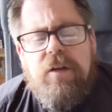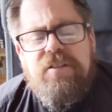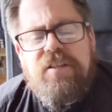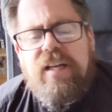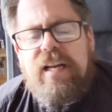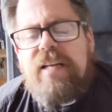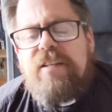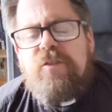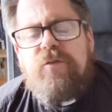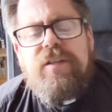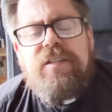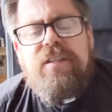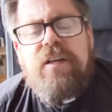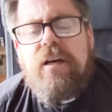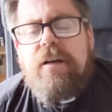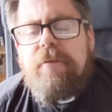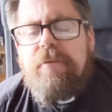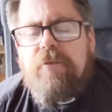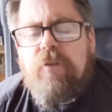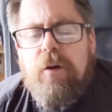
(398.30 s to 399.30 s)
So let's
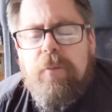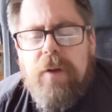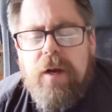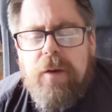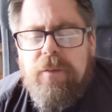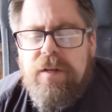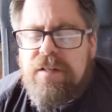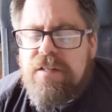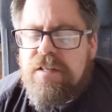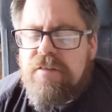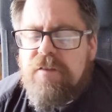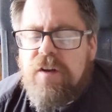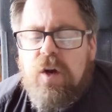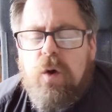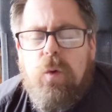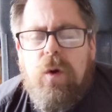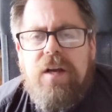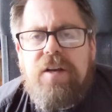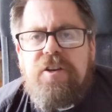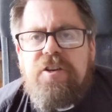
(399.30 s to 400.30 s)
return for a moment to the
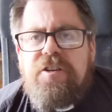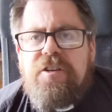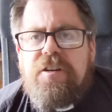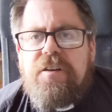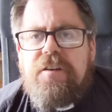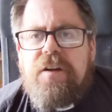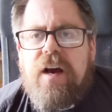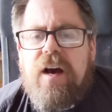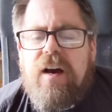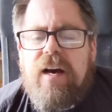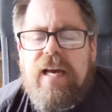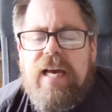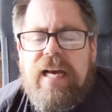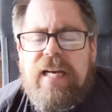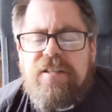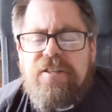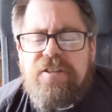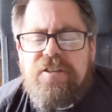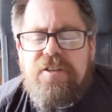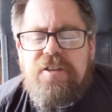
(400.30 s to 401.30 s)
question I
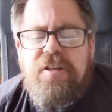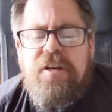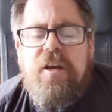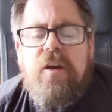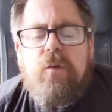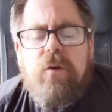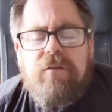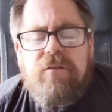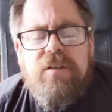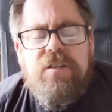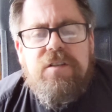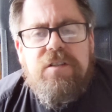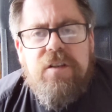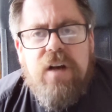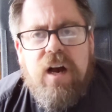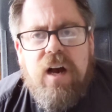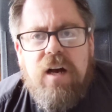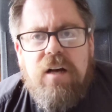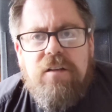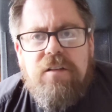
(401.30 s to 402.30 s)
asked you at the
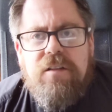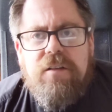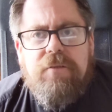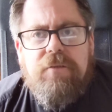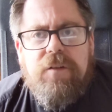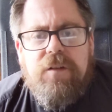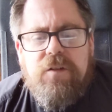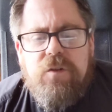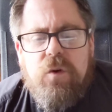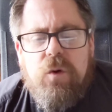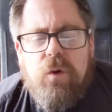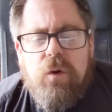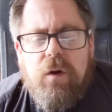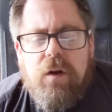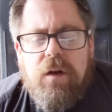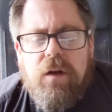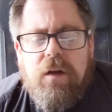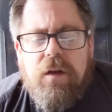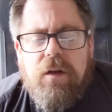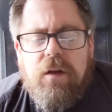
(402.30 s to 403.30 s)
start of the
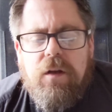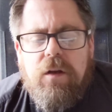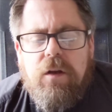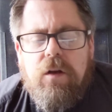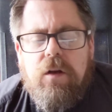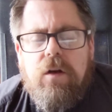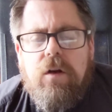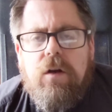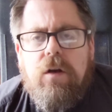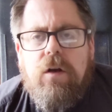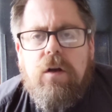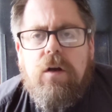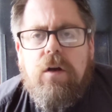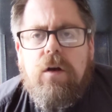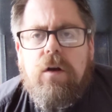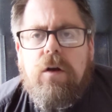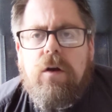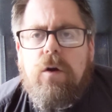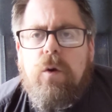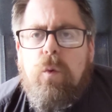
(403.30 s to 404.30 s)
talk.
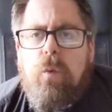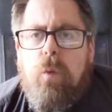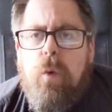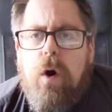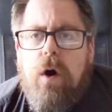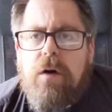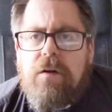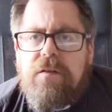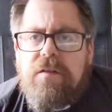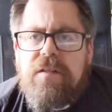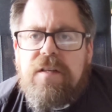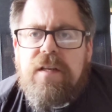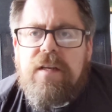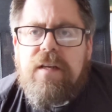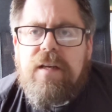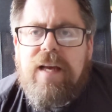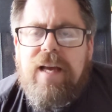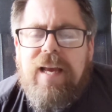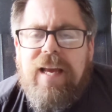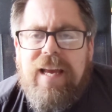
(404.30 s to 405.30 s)
What
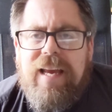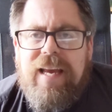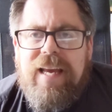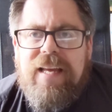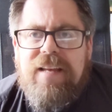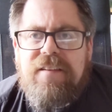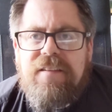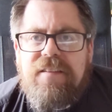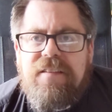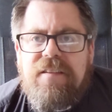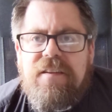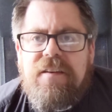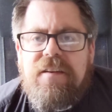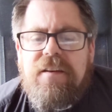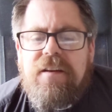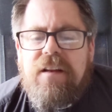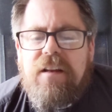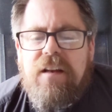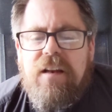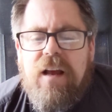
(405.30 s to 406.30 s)
is
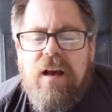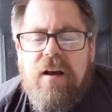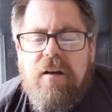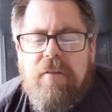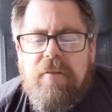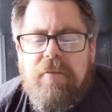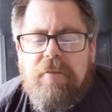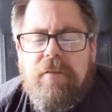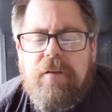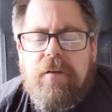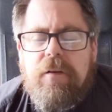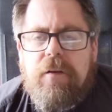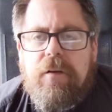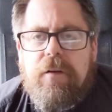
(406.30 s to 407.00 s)
love?